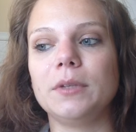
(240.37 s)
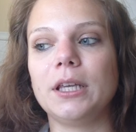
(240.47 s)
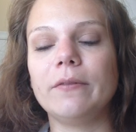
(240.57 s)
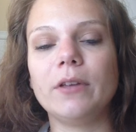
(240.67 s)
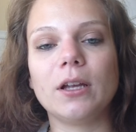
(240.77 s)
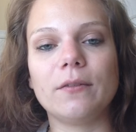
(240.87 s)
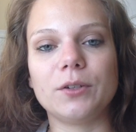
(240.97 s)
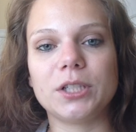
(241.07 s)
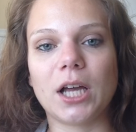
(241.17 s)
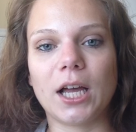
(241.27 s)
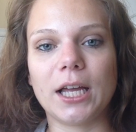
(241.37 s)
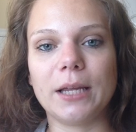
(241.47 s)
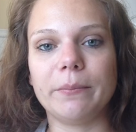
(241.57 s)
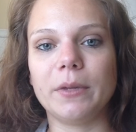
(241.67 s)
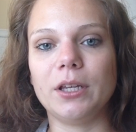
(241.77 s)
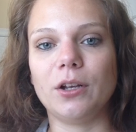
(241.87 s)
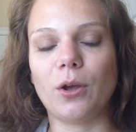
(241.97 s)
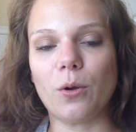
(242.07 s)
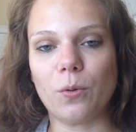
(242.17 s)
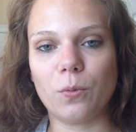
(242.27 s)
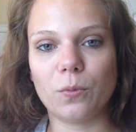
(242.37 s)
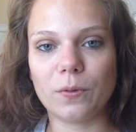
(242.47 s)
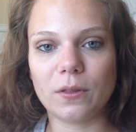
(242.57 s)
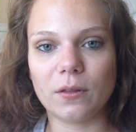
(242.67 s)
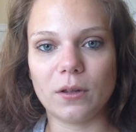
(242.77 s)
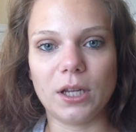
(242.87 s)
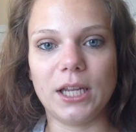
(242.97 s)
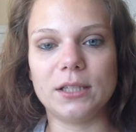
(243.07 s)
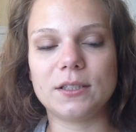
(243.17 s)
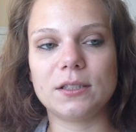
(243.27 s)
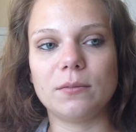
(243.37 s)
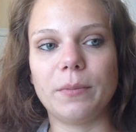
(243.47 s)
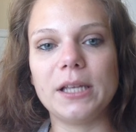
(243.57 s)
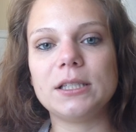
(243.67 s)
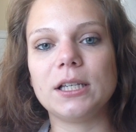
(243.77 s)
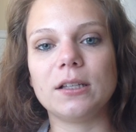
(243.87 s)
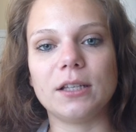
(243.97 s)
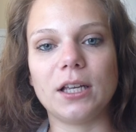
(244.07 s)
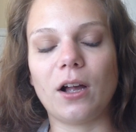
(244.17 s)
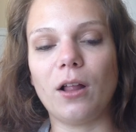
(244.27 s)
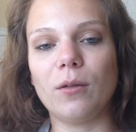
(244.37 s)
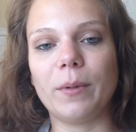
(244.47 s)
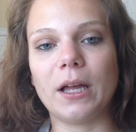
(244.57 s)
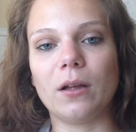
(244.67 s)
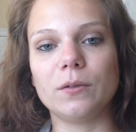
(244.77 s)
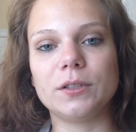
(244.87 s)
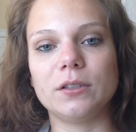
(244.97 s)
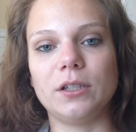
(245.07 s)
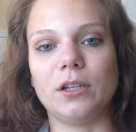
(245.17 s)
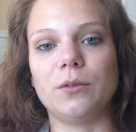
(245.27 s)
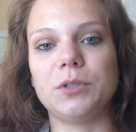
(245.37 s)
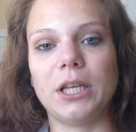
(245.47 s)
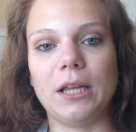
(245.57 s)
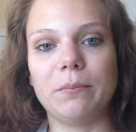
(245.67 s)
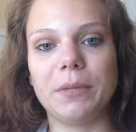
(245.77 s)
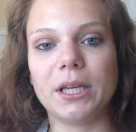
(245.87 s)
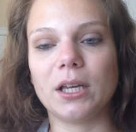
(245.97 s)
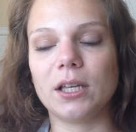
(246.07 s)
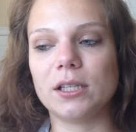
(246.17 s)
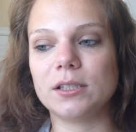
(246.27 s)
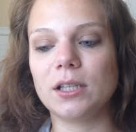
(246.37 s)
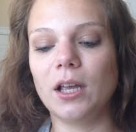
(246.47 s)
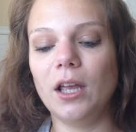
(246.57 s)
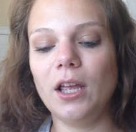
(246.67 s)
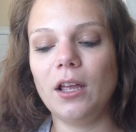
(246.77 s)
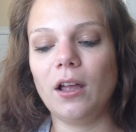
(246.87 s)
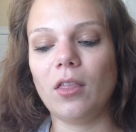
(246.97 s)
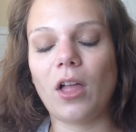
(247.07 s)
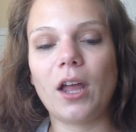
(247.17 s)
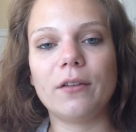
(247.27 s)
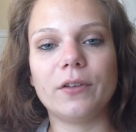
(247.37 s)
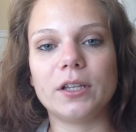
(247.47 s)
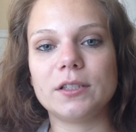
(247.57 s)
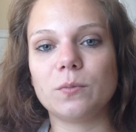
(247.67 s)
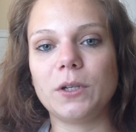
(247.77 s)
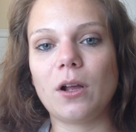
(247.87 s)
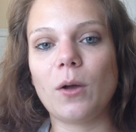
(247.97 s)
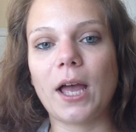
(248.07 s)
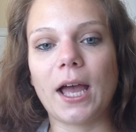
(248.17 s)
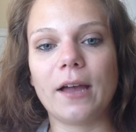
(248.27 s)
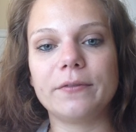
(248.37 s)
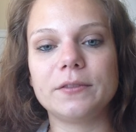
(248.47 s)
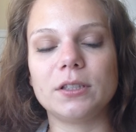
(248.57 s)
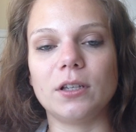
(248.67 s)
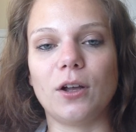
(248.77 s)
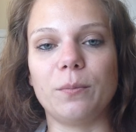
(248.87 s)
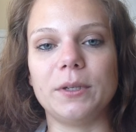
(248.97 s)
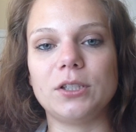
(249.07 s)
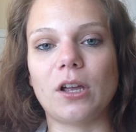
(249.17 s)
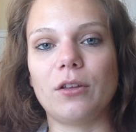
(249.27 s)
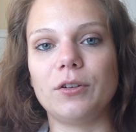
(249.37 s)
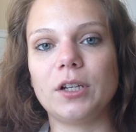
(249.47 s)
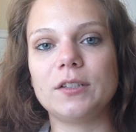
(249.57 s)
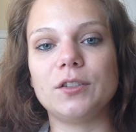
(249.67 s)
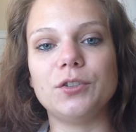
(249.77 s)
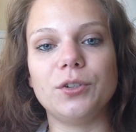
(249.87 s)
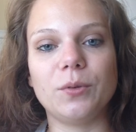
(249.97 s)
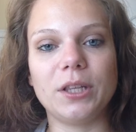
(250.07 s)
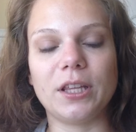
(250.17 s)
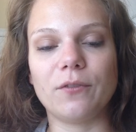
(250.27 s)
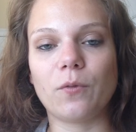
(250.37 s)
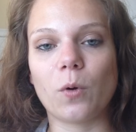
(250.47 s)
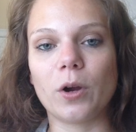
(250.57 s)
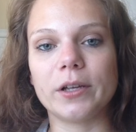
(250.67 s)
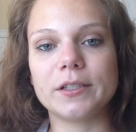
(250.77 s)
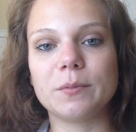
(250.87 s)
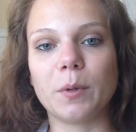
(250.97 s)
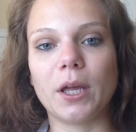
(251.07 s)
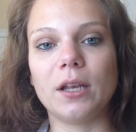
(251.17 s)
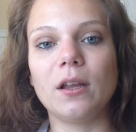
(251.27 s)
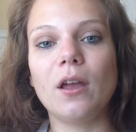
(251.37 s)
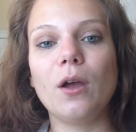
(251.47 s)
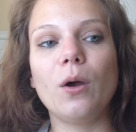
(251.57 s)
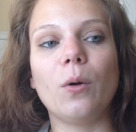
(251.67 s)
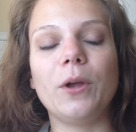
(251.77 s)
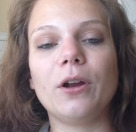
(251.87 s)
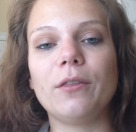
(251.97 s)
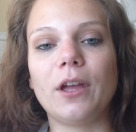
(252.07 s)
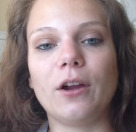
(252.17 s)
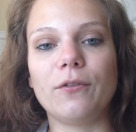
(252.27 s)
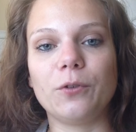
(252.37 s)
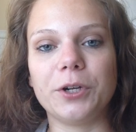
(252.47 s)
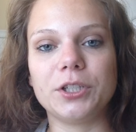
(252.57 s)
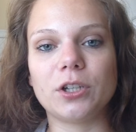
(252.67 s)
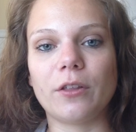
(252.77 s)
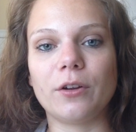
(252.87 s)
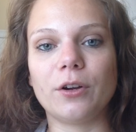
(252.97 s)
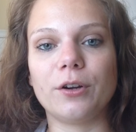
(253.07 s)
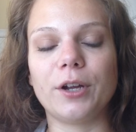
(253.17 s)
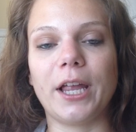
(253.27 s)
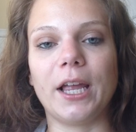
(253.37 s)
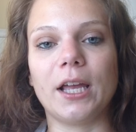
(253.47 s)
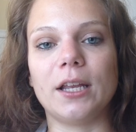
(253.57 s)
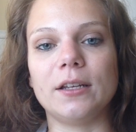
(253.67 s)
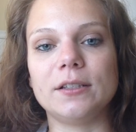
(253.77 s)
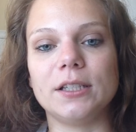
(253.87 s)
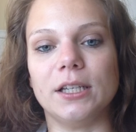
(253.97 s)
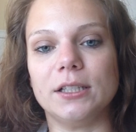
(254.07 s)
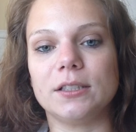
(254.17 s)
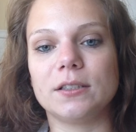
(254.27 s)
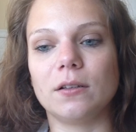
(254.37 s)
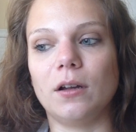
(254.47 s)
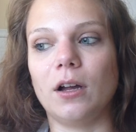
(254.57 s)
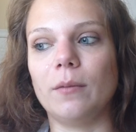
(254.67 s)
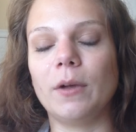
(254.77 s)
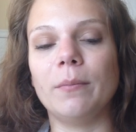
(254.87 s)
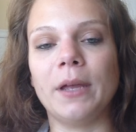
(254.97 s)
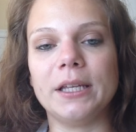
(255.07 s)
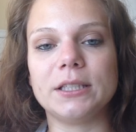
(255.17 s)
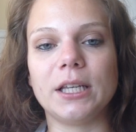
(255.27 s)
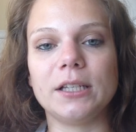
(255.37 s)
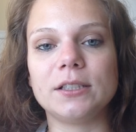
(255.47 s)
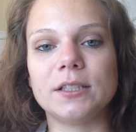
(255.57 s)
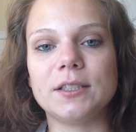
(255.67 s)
giving of their time. It's basically all about, team, because a lot of us, we don't have to help each other. It doesn't do anything for us, but we are there for each other, and it's amazing to